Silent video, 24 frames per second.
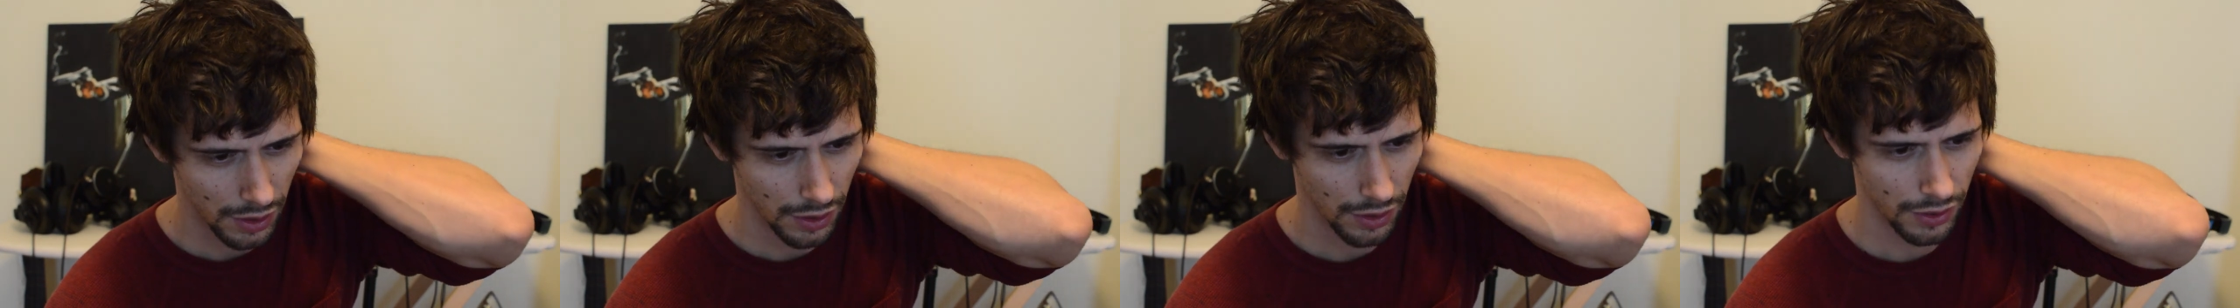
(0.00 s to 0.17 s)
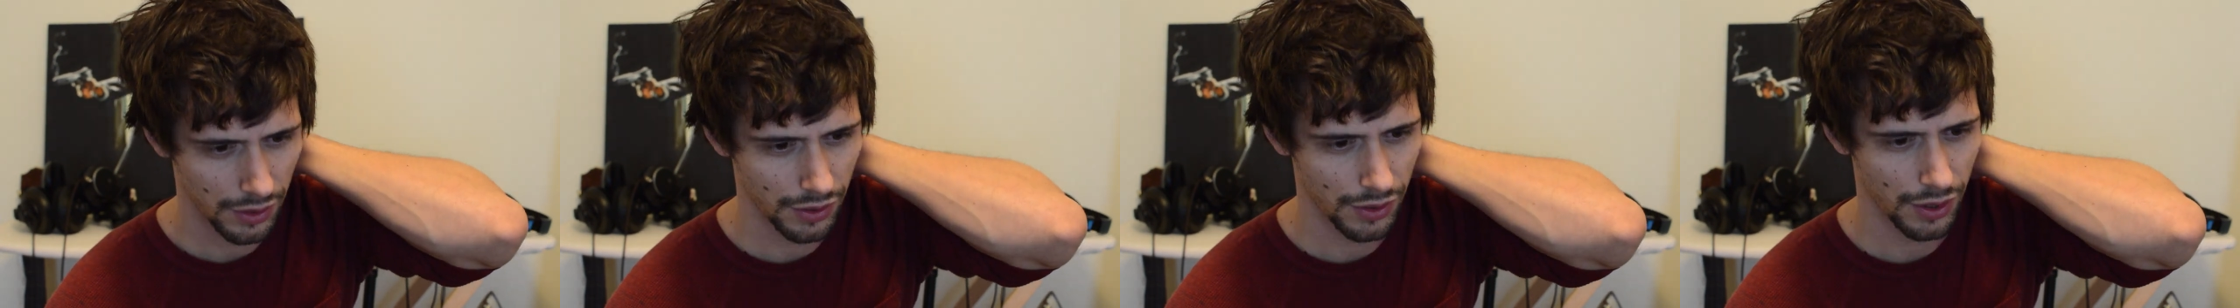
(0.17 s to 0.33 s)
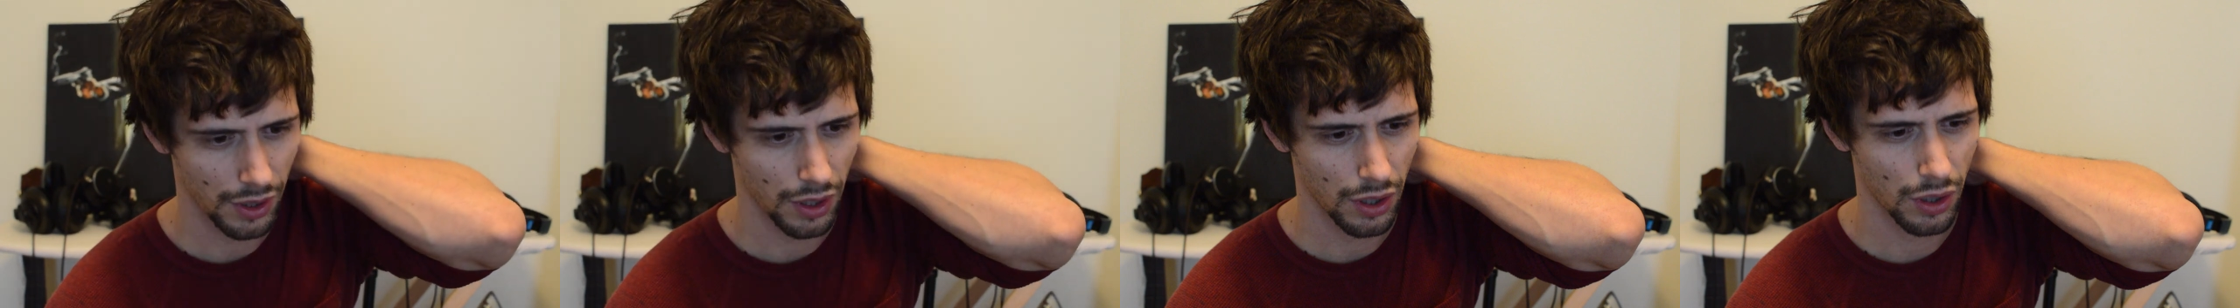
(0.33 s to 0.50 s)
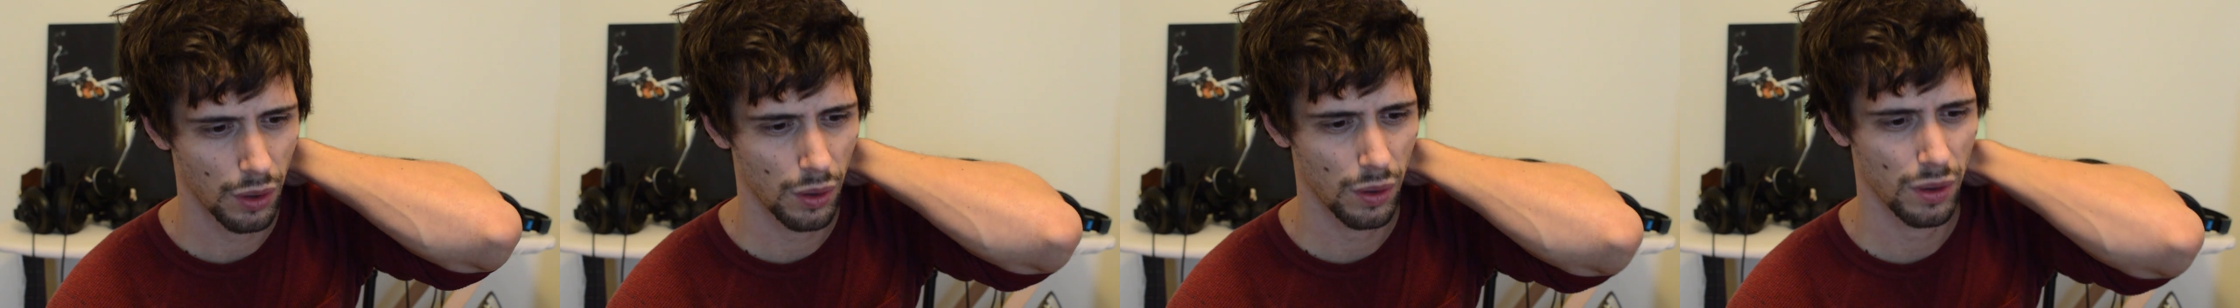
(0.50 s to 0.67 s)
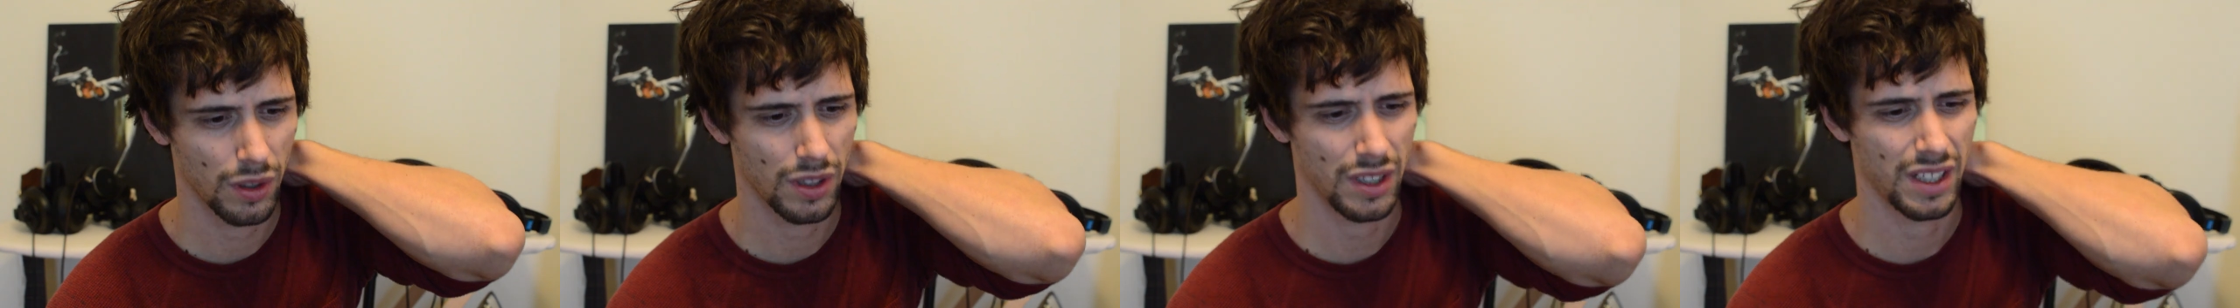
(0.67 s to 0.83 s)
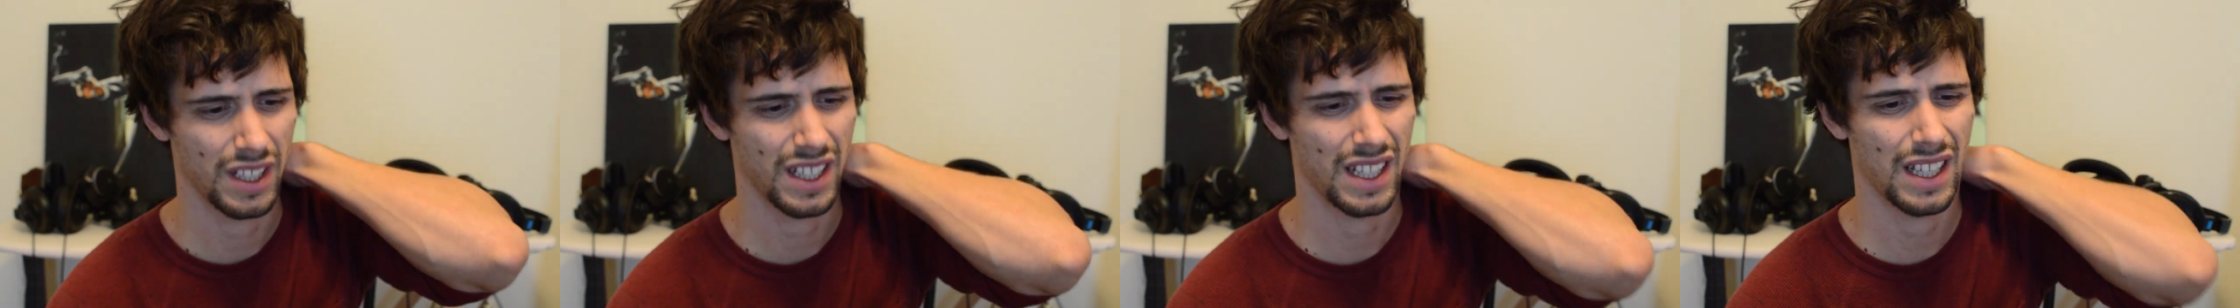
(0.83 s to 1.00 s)

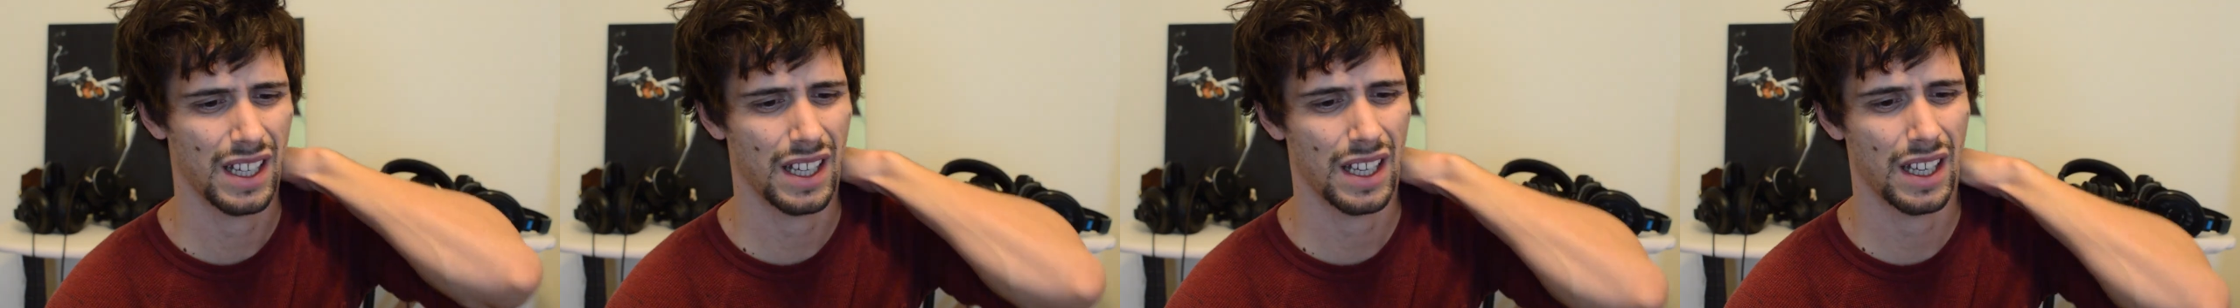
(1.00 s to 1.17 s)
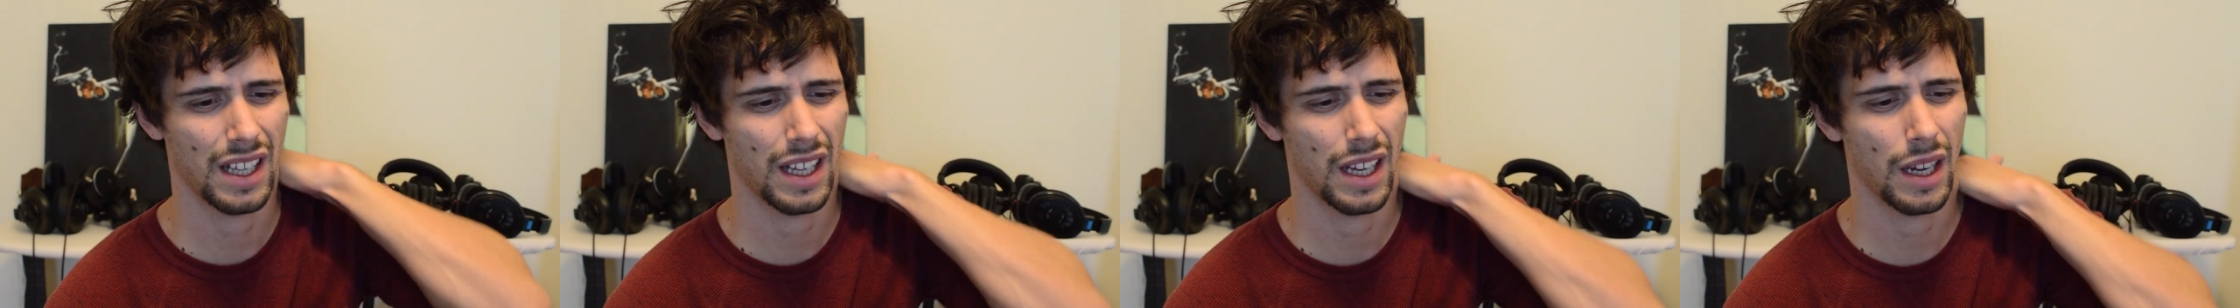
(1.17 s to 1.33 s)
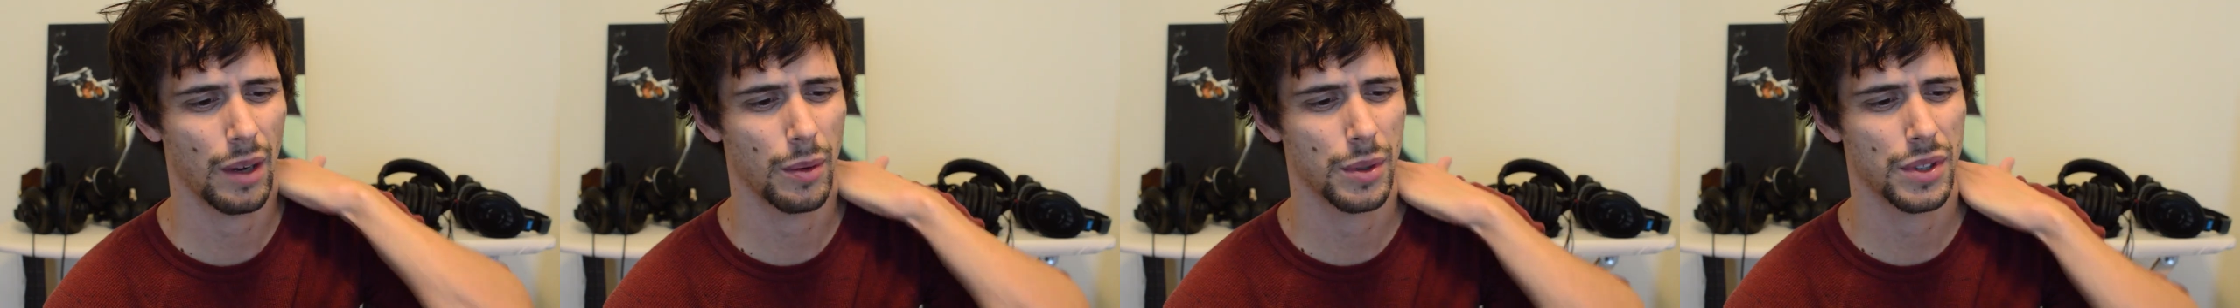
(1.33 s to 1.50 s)
so I